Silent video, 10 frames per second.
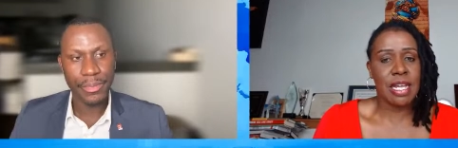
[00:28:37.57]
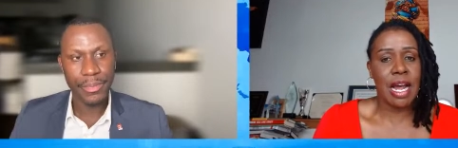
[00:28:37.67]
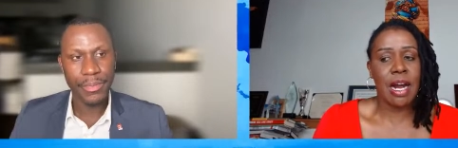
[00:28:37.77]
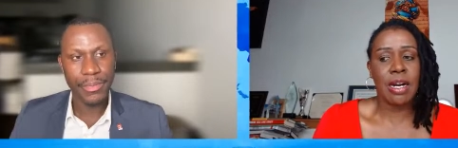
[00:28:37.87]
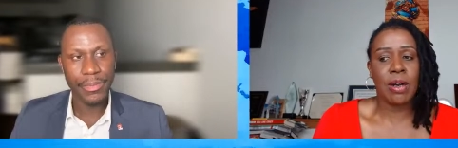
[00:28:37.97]
Speaker 1: that
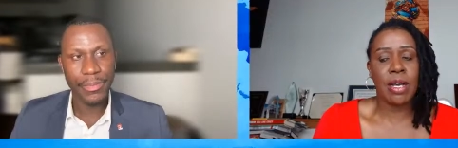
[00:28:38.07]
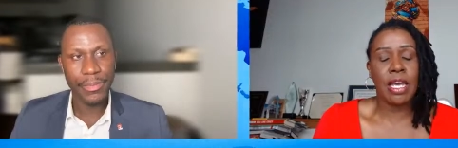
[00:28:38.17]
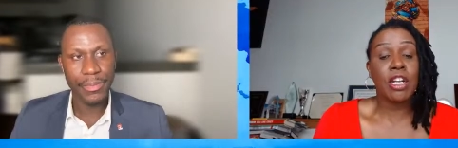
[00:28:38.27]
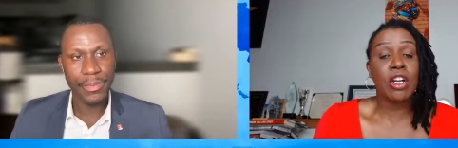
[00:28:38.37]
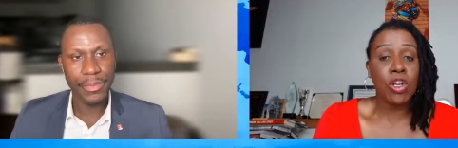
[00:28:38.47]
are
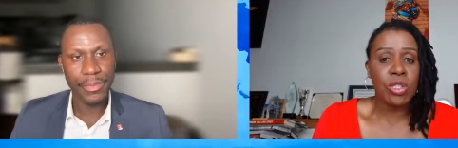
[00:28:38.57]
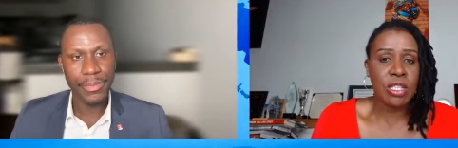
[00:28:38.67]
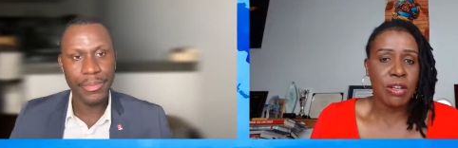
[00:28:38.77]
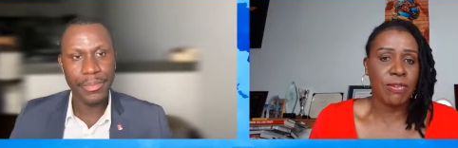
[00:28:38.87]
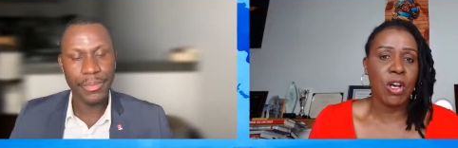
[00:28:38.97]

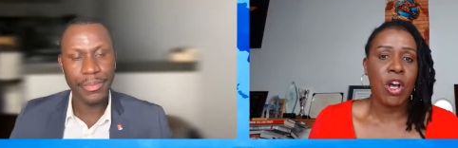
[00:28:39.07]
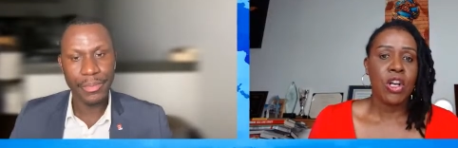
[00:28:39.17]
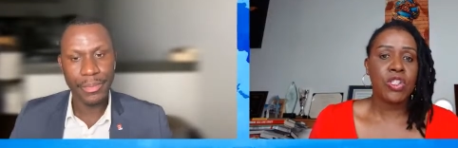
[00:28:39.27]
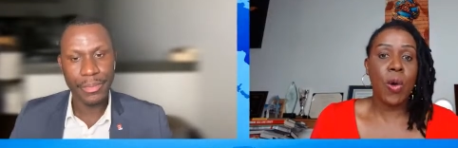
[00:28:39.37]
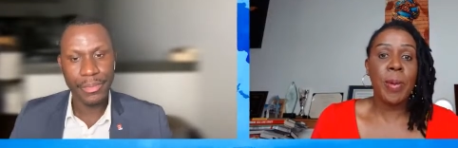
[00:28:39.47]
inclusive
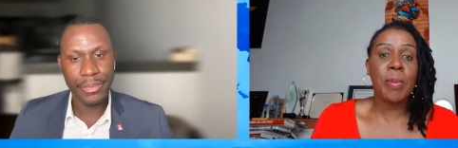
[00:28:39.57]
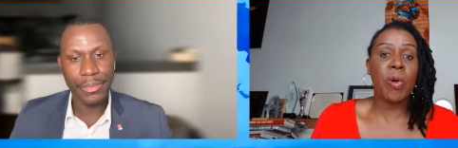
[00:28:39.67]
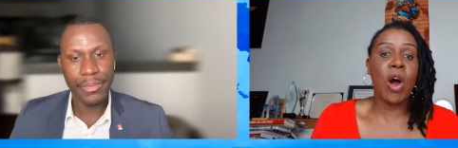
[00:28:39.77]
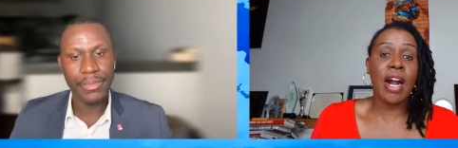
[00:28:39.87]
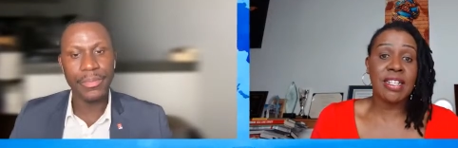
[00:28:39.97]
so
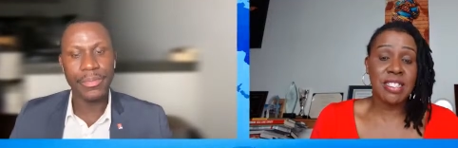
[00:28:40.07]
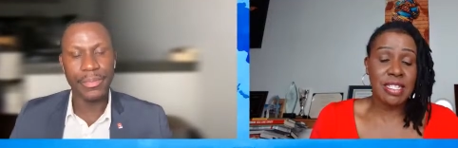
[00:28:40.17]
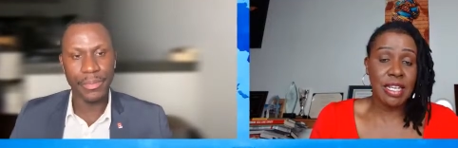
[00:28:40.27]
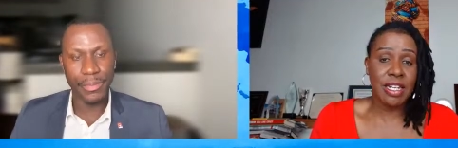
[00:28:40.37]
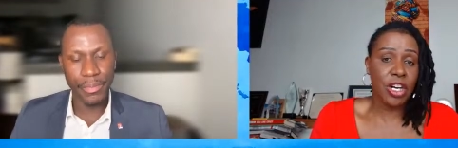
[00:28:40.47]
people are
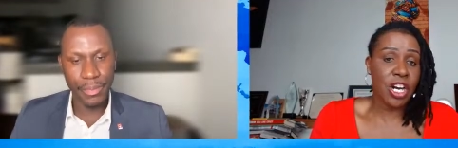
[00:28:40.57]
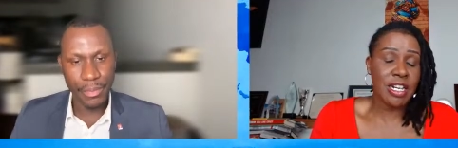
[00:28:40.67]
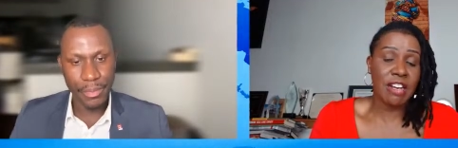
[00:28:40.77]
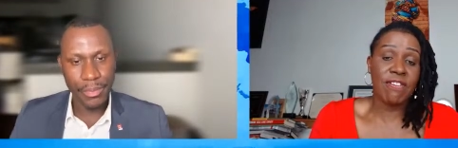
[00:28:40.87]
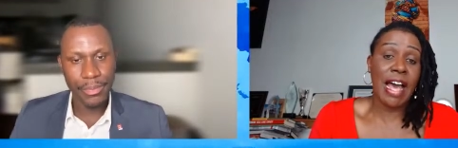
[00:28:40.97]
seen, mm-hmm. heard,
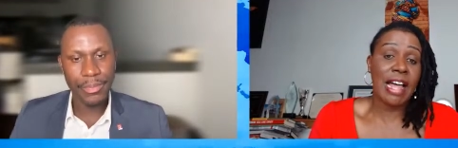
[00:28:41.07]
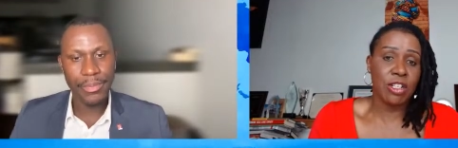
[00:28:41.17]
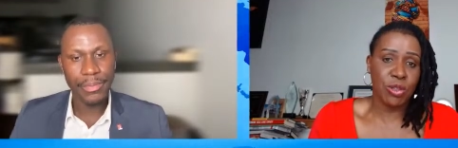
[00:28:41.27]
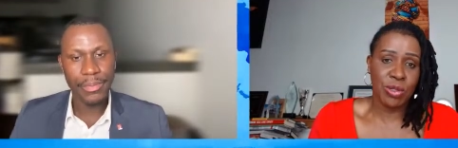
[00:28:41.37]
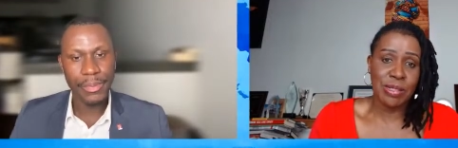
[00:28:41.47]
and
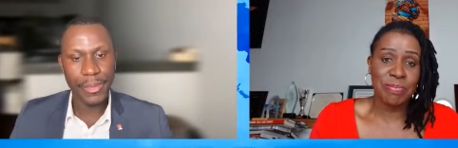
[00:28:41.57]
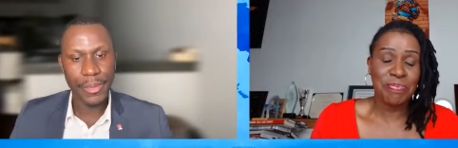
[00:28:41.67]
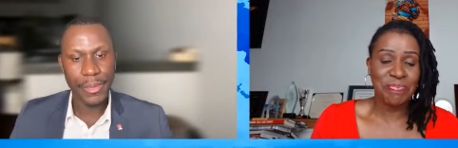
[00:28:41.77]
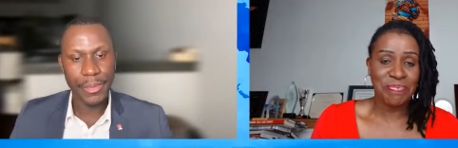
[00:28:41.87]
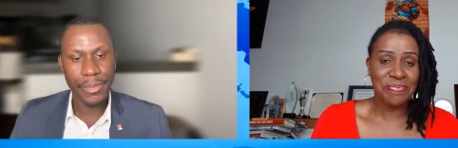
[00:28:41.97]
valued.
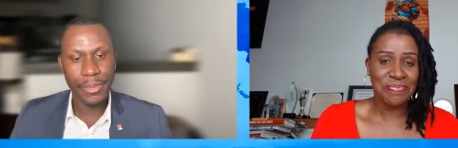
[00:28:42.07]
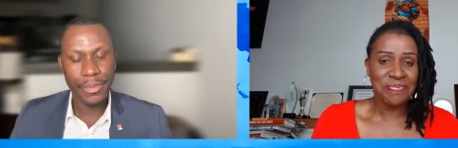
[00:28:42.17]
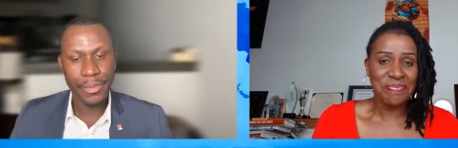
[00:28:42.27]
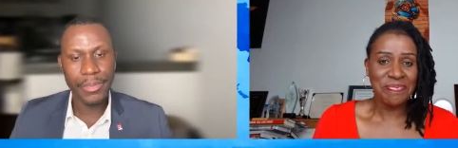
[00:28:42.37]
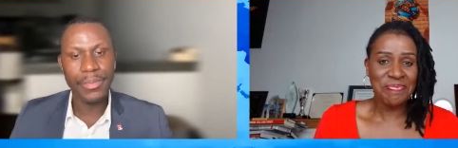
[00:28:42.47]

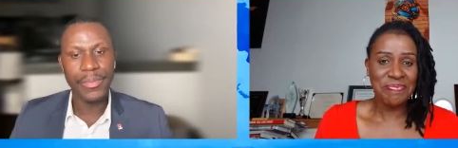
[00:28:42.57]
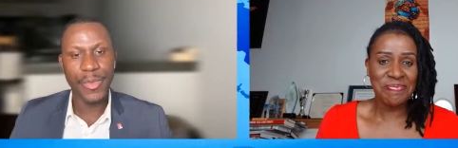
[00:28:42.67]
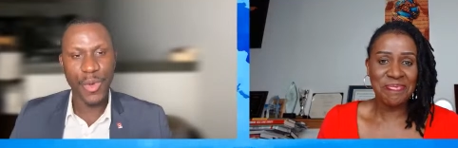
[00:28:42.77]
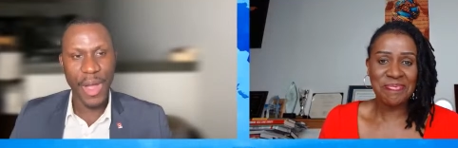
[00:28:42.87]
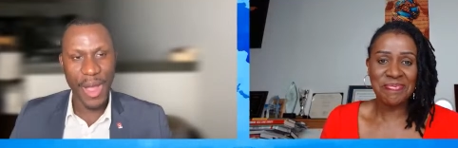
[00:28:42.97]

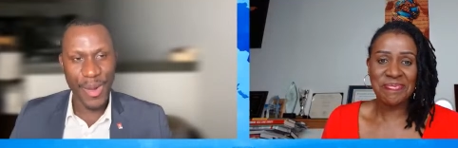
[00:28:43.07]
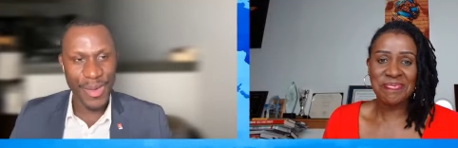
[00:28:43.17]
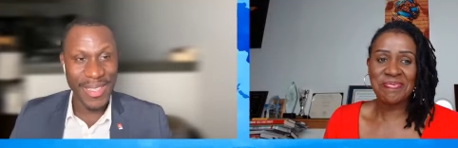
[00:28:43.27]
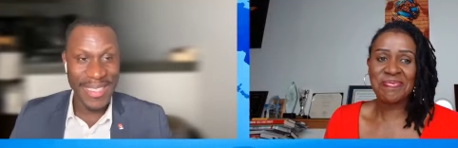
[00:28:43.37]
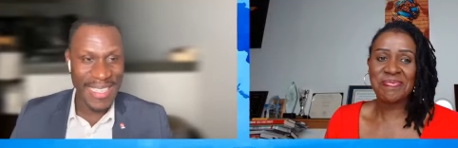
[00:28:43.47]

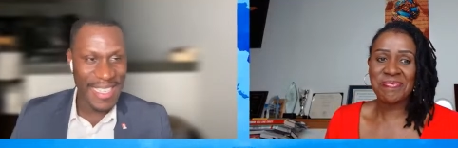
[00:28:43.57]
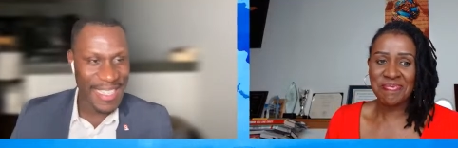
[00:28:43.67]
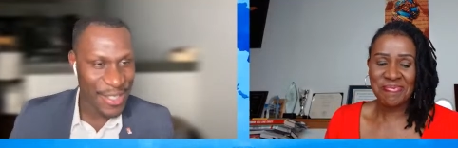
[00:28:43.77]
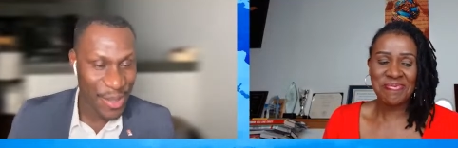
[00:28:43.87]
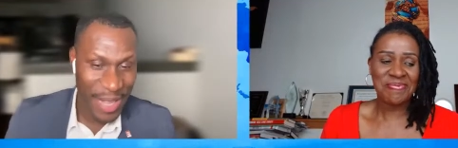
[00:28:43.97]
Speaker 2: Wow,
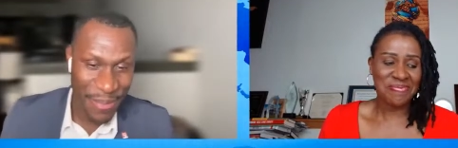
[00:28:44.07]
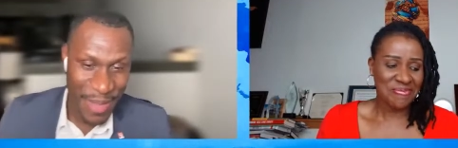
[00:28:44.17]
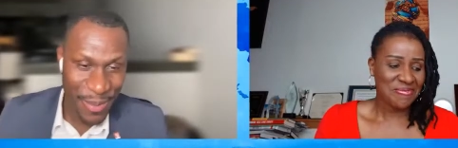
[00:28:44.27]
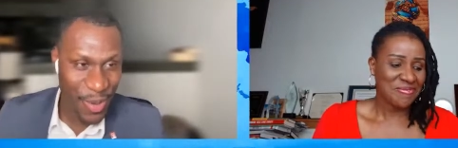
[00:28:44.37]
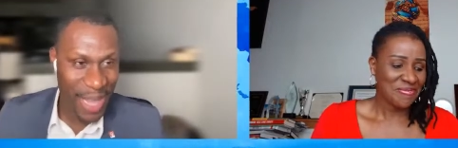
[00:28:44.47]
indeed. So
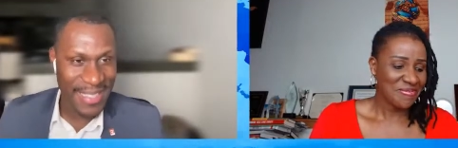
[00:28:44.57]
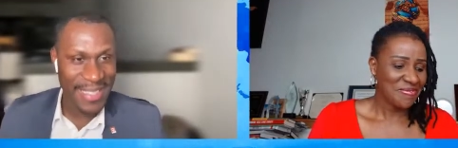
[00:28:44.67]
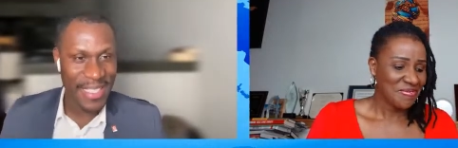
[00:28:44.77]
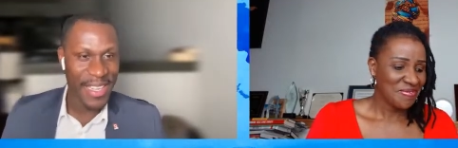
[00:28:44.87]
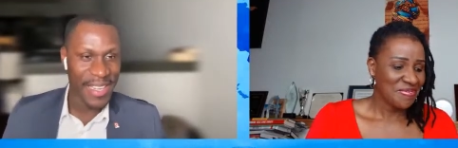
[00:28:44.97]
that people are
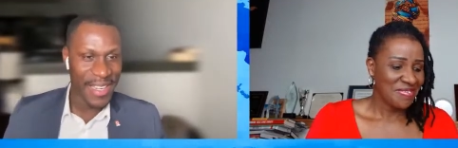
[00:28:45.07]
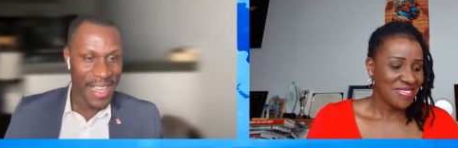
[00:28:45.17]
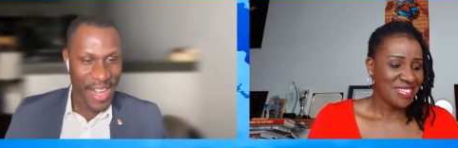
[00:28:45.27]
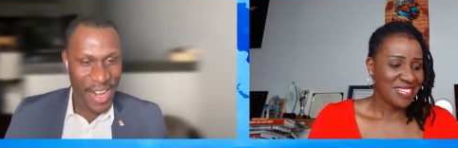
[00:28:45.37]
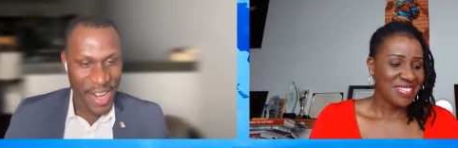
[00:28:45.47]

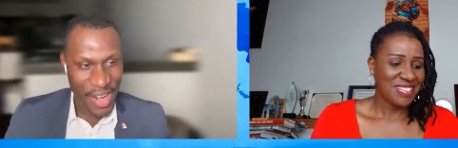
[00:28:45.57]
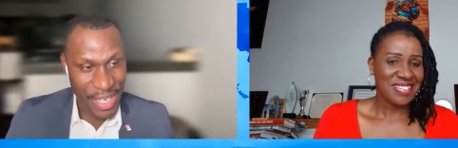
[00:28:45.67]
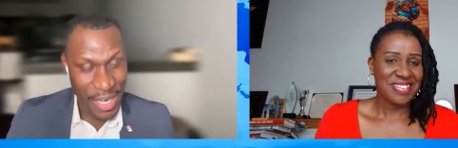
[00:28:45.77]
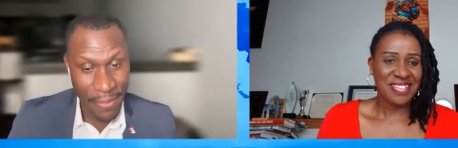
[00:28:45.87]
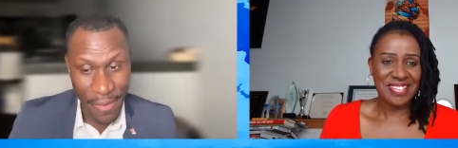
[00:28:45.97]
seen,
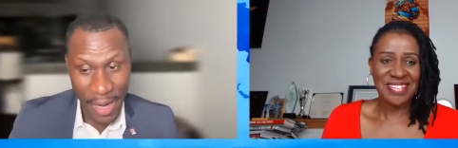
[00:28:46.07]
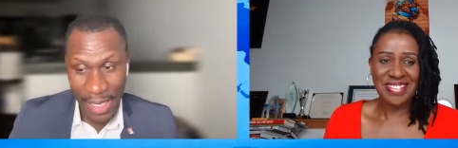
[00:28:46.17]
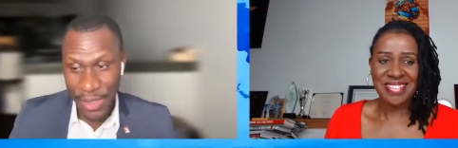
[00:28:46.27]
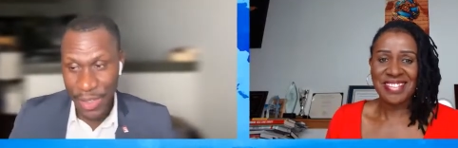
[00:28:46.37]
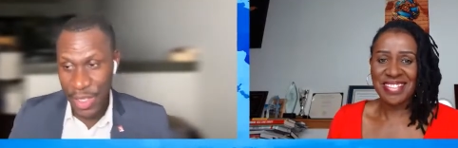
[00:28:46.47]
heard, and
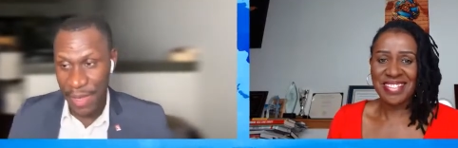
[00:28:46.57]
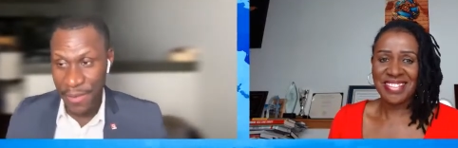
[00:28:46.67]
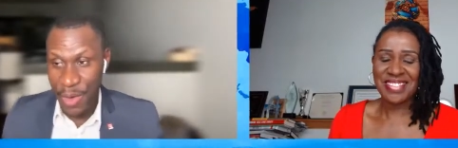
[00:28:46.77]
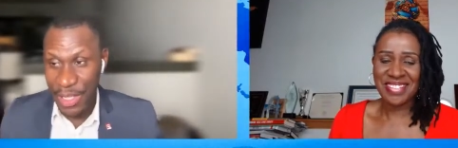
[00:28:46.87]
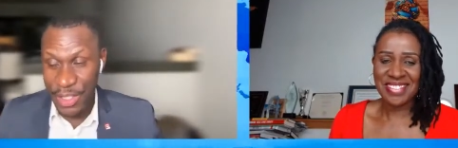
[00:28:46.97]
valued.
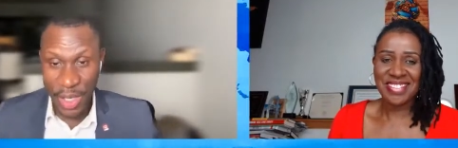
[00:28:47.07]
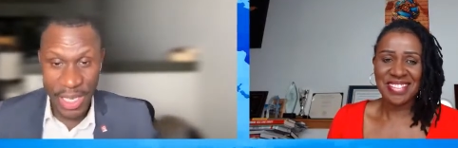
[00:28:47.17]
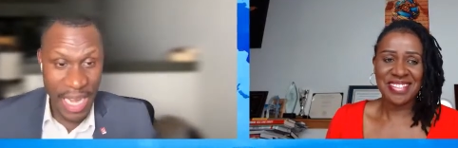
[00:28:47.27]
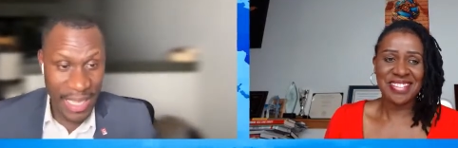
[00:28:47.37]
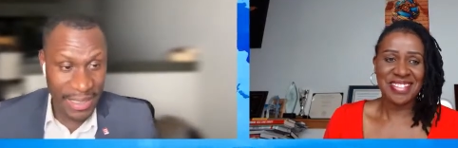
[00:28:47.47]
If you are
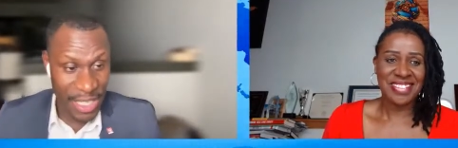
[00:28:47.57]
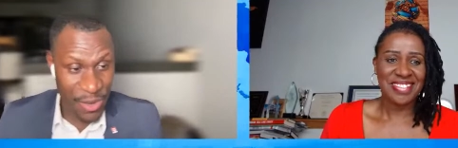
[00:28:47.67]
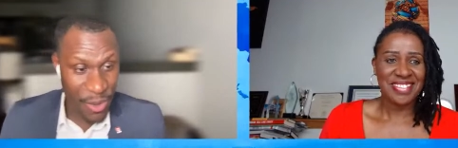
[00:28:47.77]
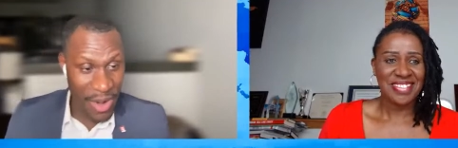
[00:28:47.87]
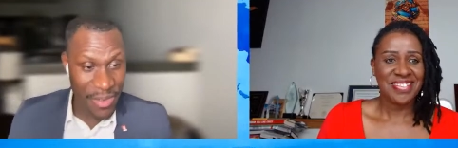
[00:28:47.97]
joining us
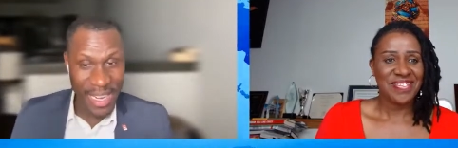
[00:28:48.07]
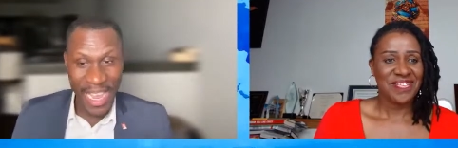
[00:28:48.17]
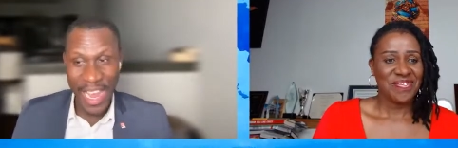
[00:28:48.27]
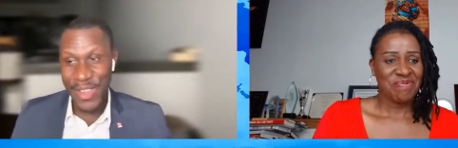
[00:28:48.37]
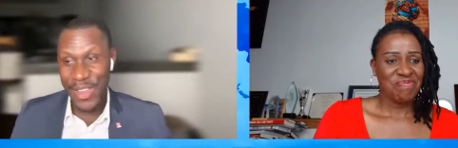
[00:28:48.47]
and you're
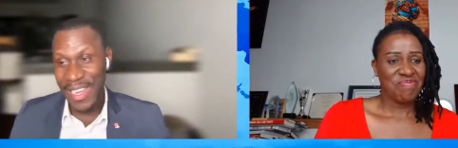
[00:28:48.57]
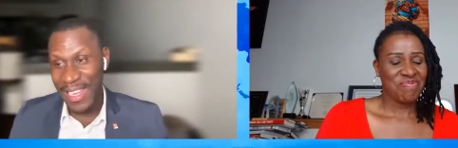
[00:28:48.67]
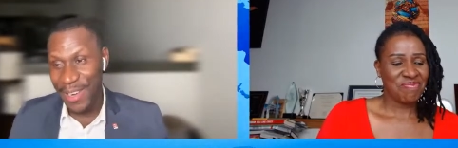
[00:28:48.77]
wondering how you